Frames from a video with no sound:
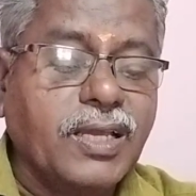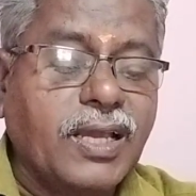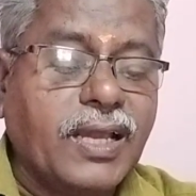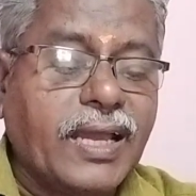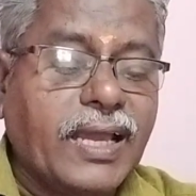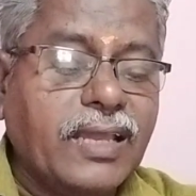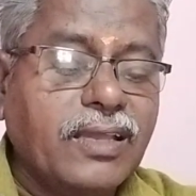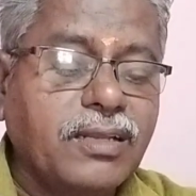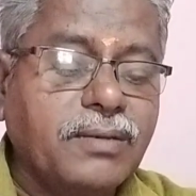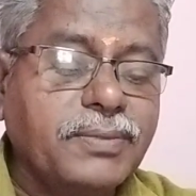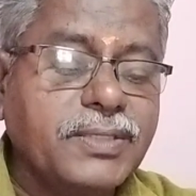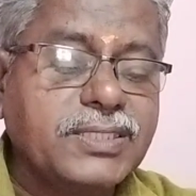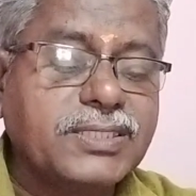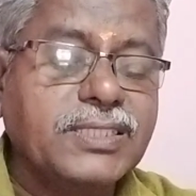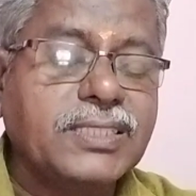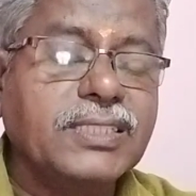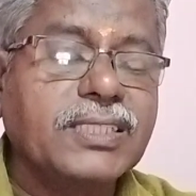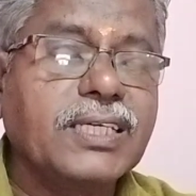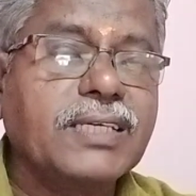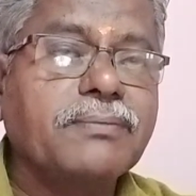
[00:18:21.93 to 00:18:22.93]
I will be
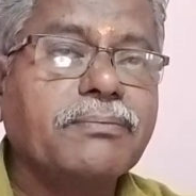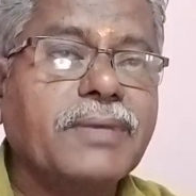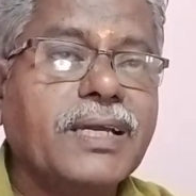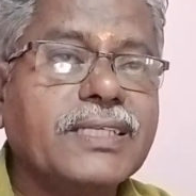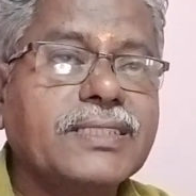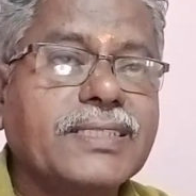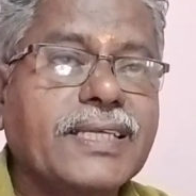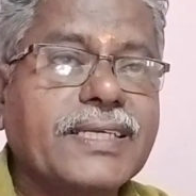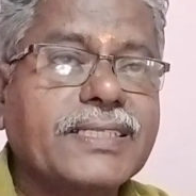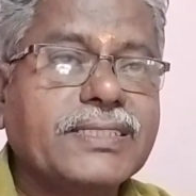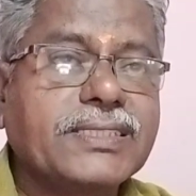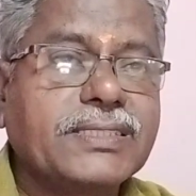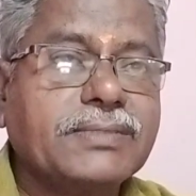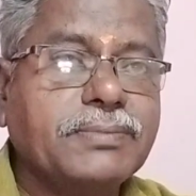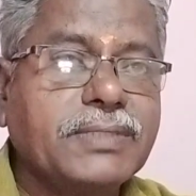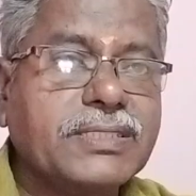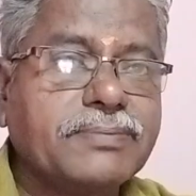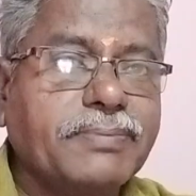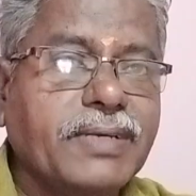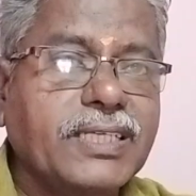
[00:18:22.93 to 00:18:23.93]
singing by
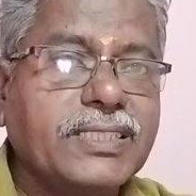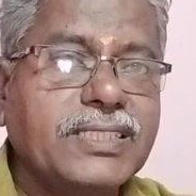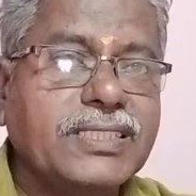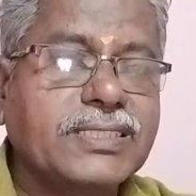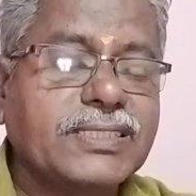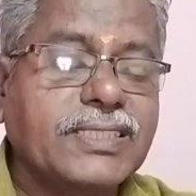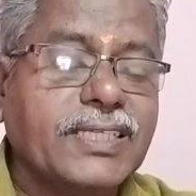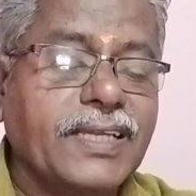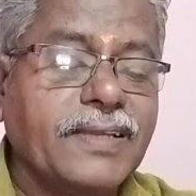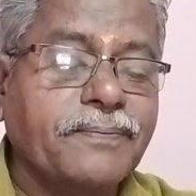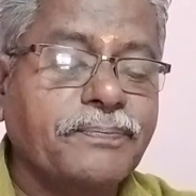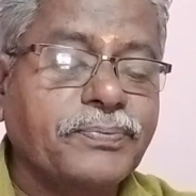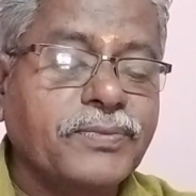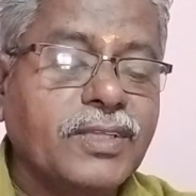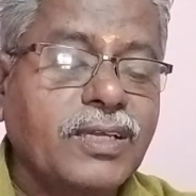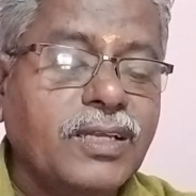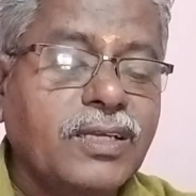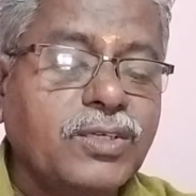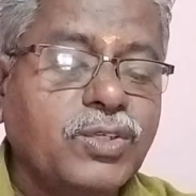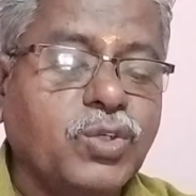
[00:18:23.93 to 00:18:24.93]
this
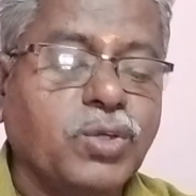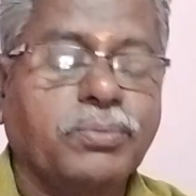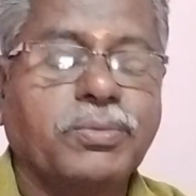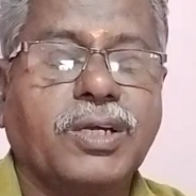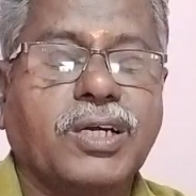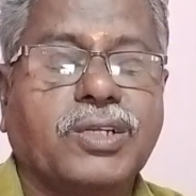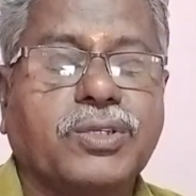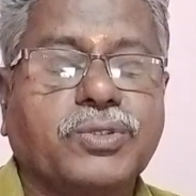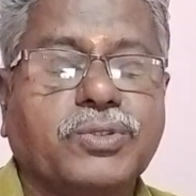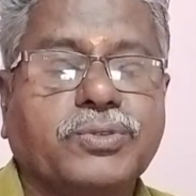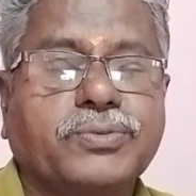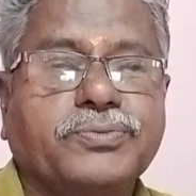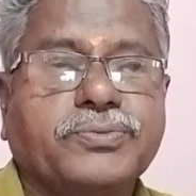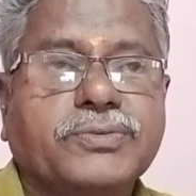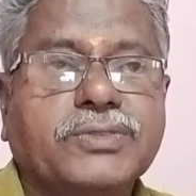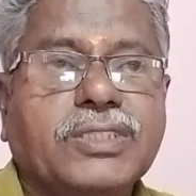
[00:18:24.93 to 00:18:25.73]
time tomorrow.